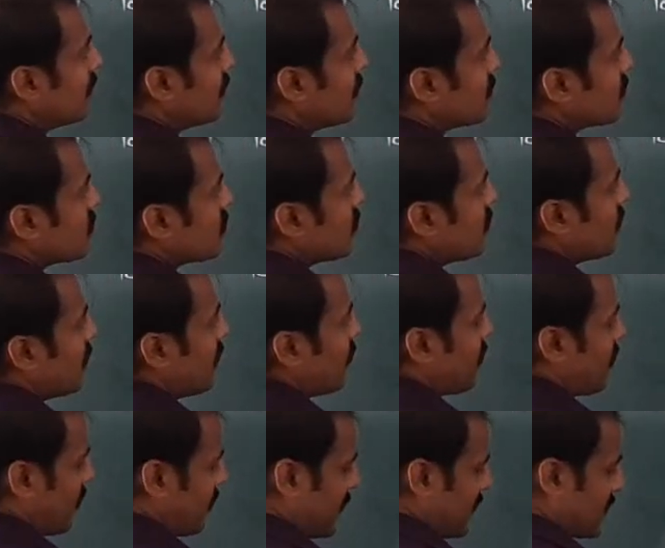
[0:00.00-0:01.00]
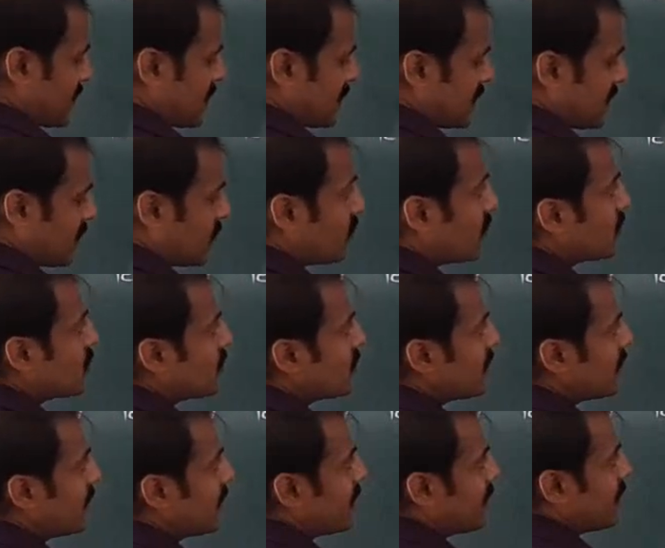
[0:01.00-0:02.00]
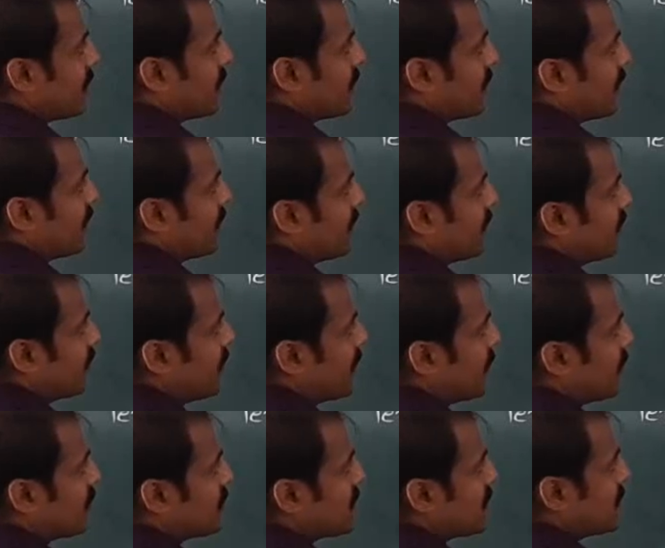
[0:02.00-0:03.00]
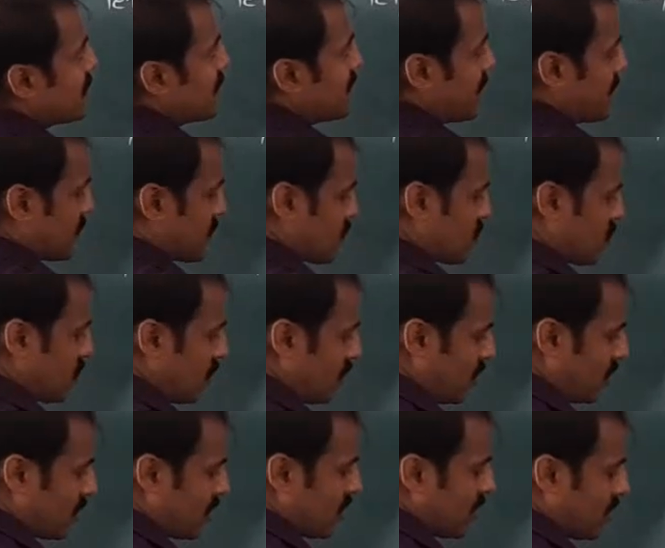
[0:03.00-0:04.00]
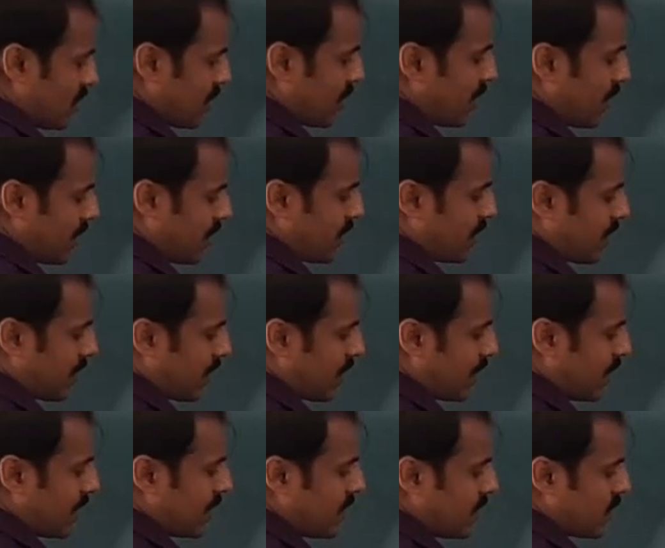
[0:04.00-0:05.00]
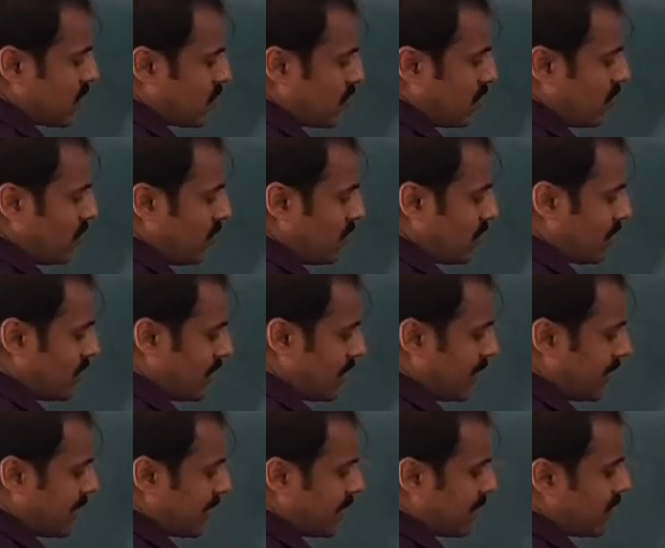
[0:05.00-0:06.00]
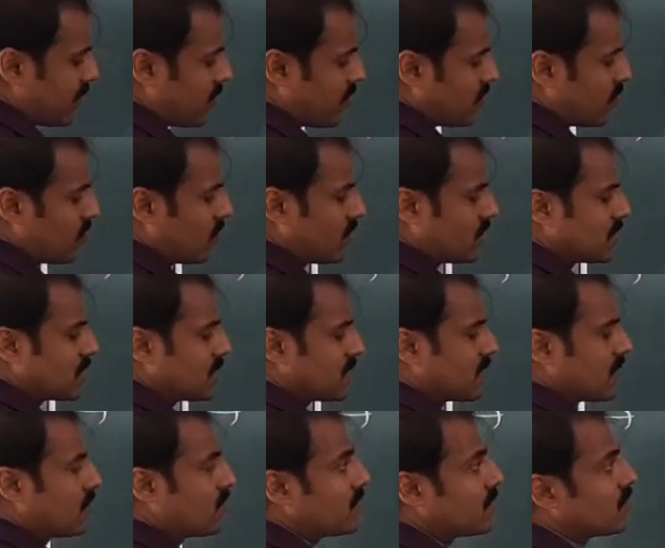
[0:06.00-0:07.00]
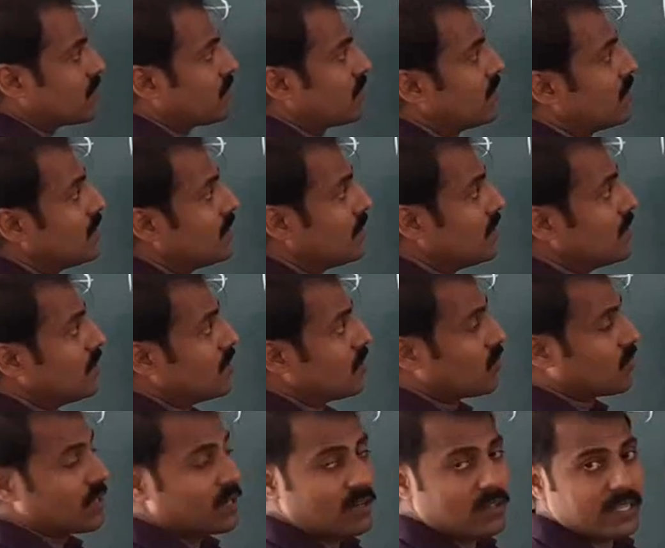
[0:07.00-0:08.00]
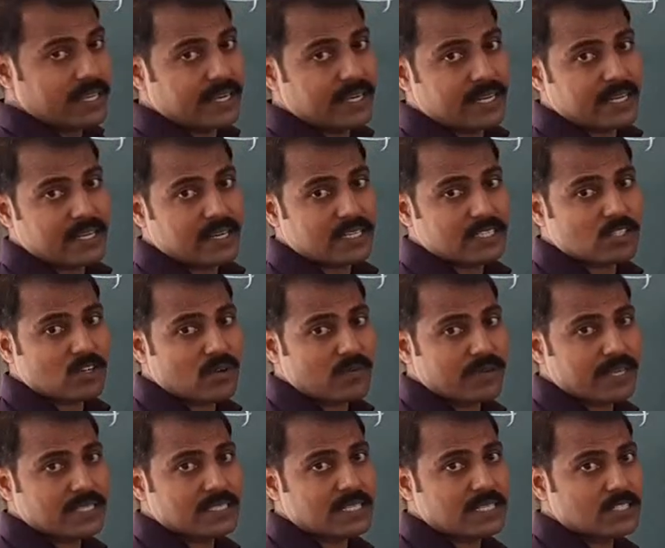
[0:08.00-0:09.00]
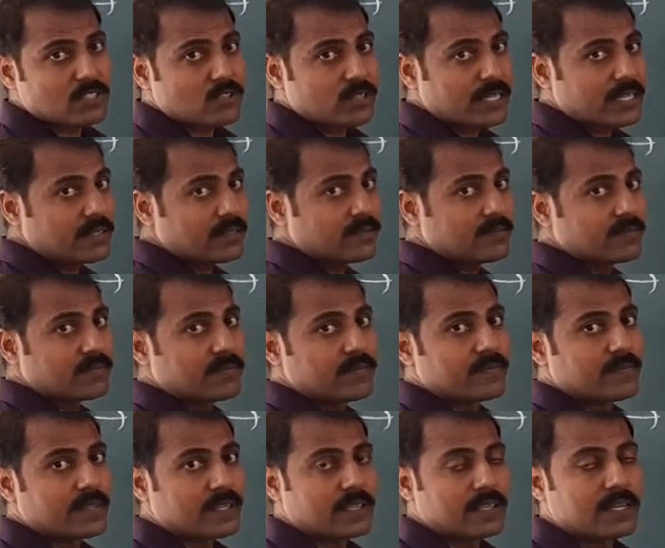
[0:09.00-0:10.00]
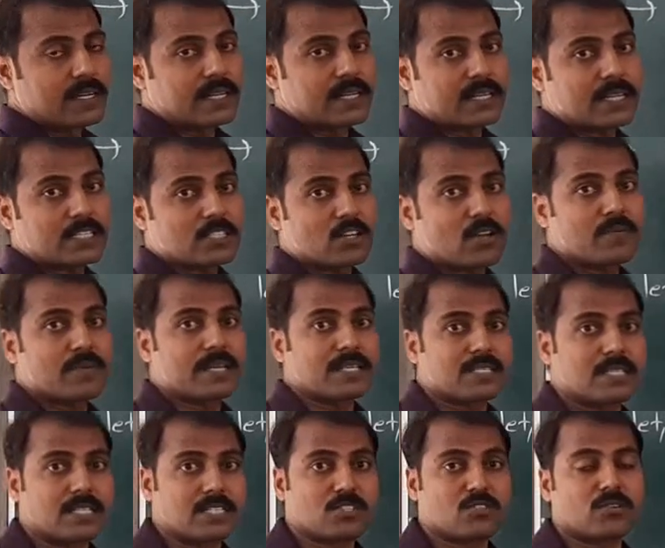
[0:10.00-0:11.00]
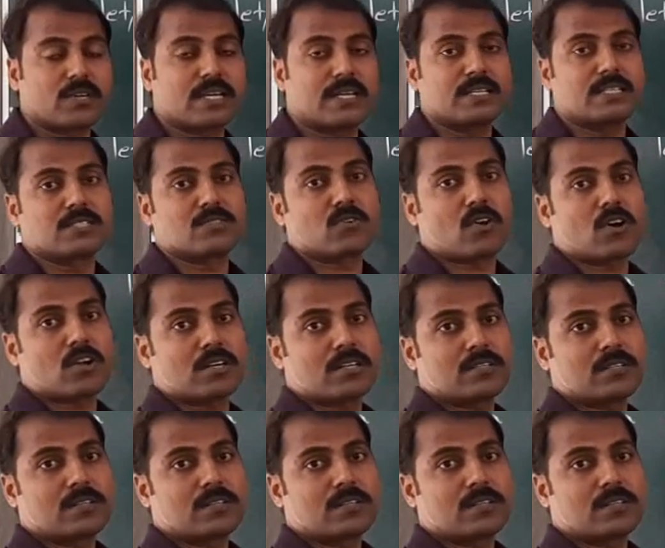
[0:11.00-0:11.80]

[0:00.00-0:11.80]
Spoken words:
So f of x is equal to t. It becomes t raised to n into dt, which is equal to. We know the integration of x raised to n. Integration of x raised to n is what?